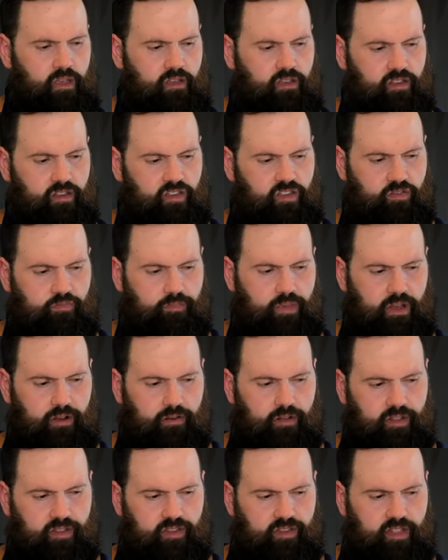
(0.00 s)

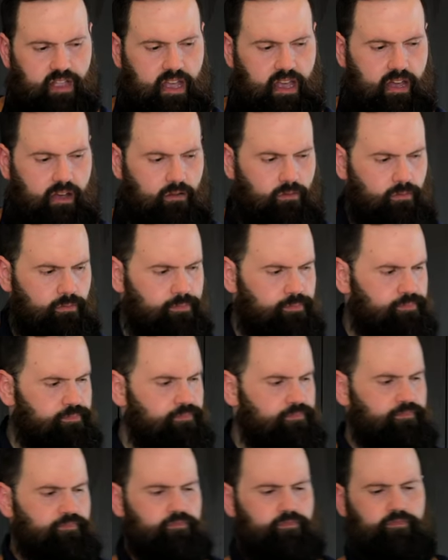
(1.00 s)
Spirits now.
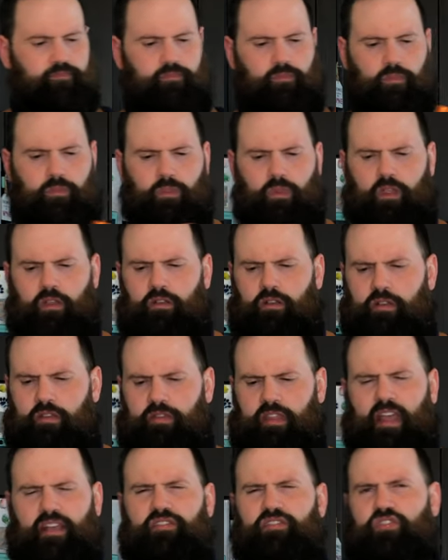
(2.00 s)

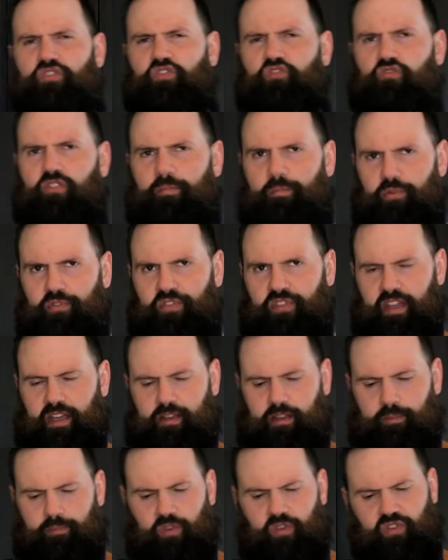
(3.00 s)
Next is triple
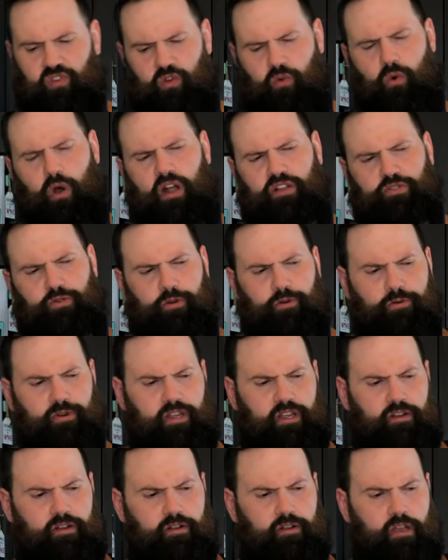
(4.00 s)
sec. I'm using Cointreau
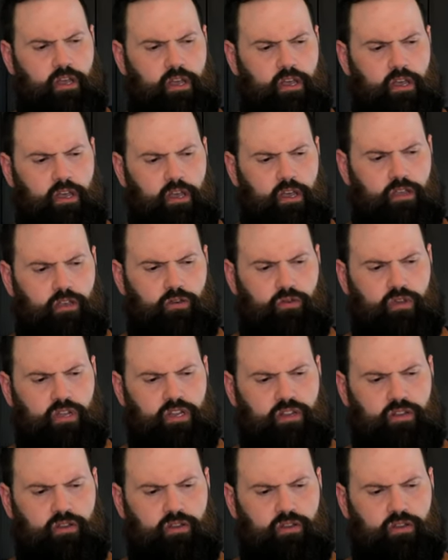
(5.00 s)
here. You can